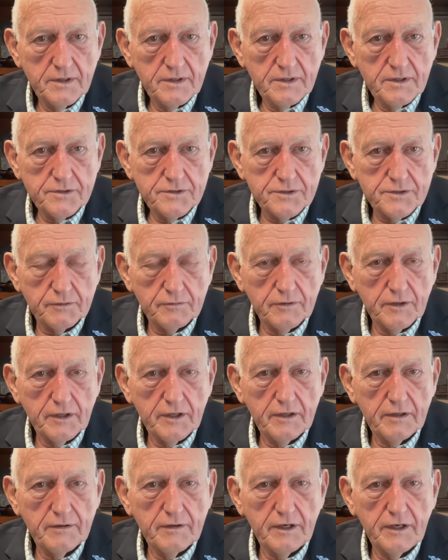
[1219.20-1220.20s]

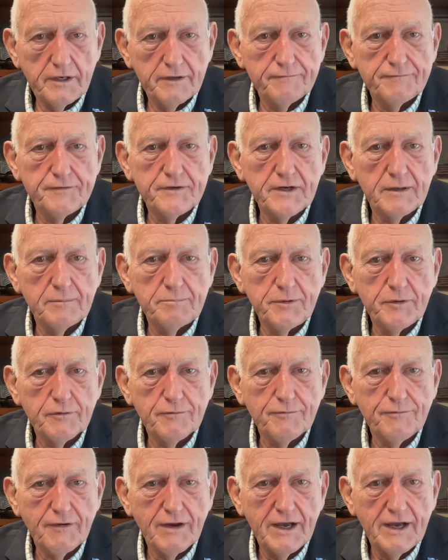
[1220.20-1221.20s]
So lift up your
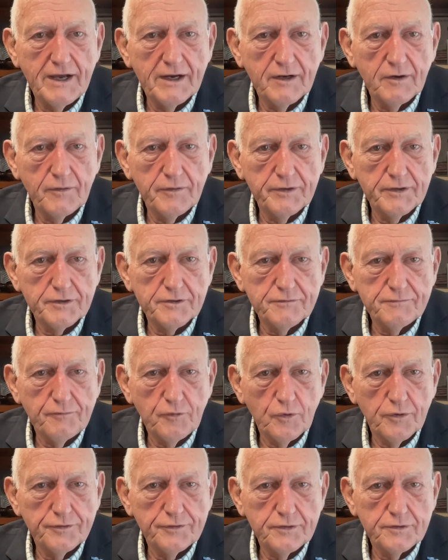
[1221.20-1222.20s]
flag on this
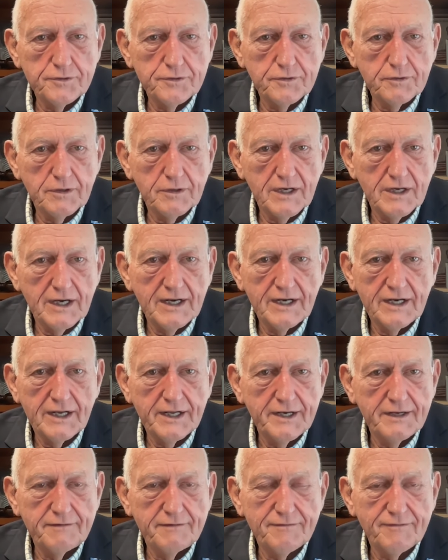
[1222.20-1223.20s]
4th of July.
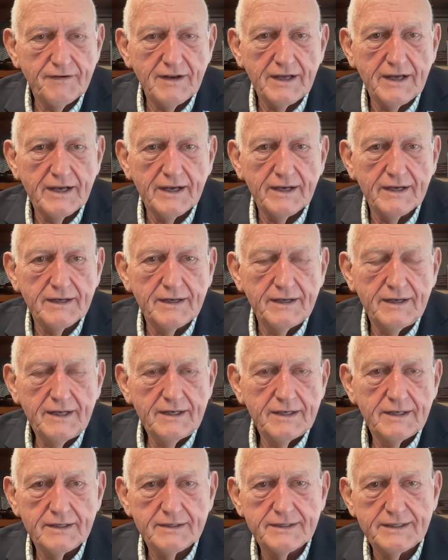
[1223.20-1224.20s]
Let
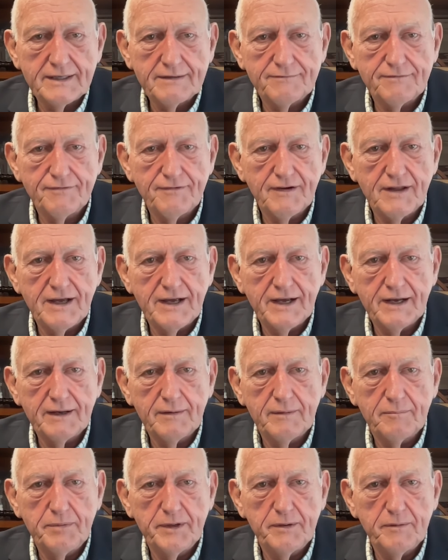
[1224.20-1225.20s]
that
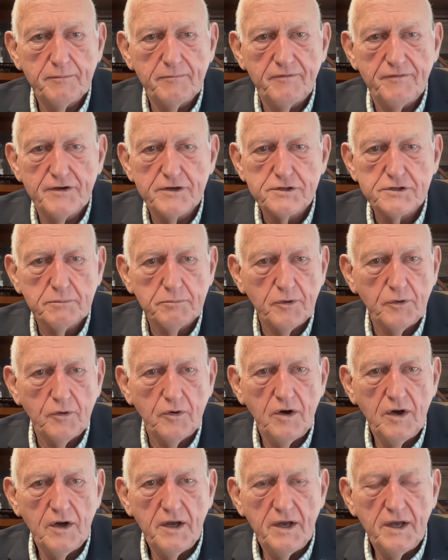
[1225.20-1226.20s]
flag be
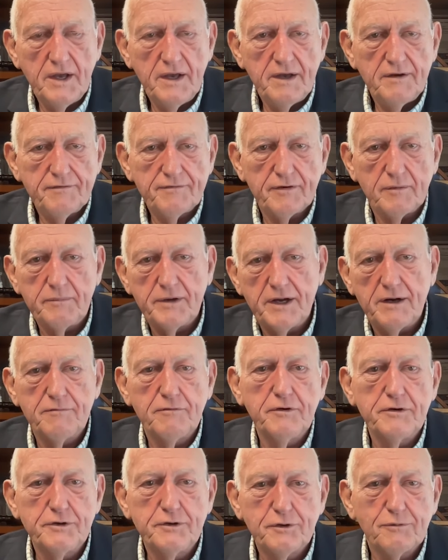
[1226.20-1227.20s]
visible from
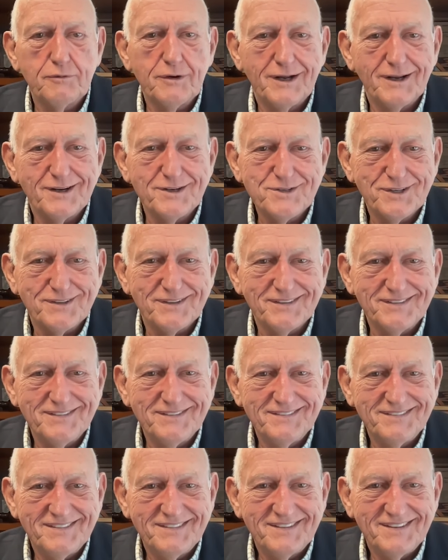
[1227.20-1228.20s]
every direction.
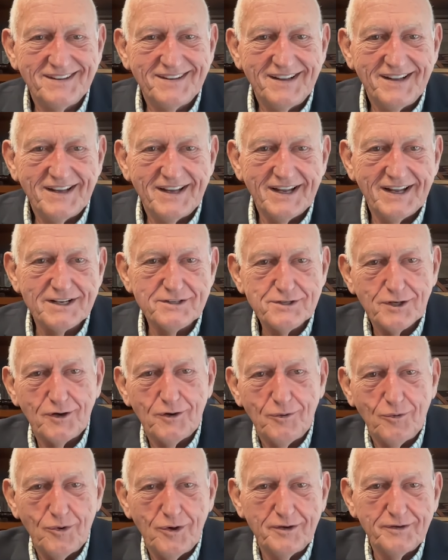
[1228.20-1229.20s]
I
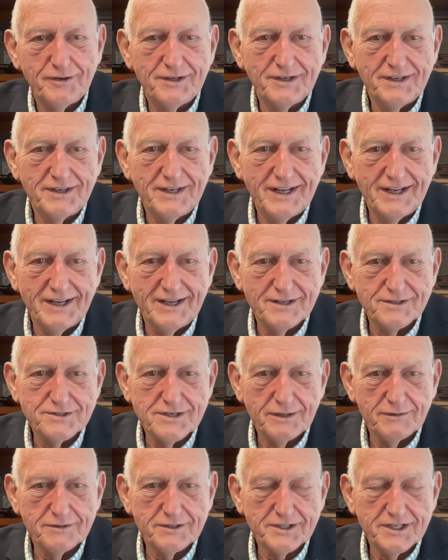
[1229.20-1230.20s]
saw one today as
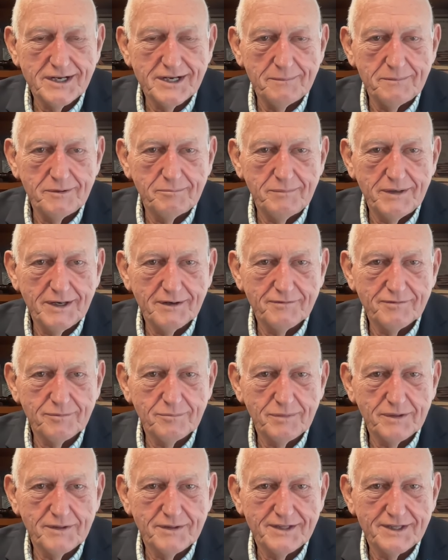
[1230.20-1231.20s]
I was coming back from
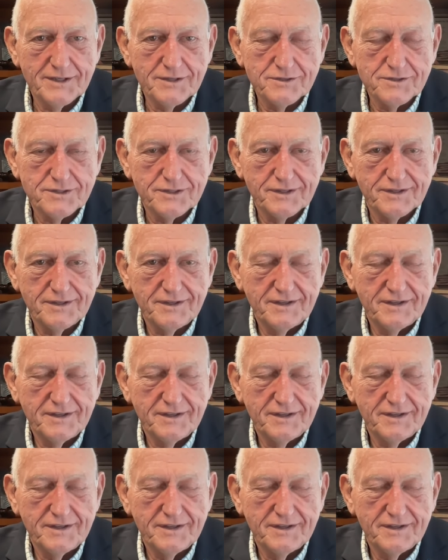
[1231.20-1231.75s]
Bethesda.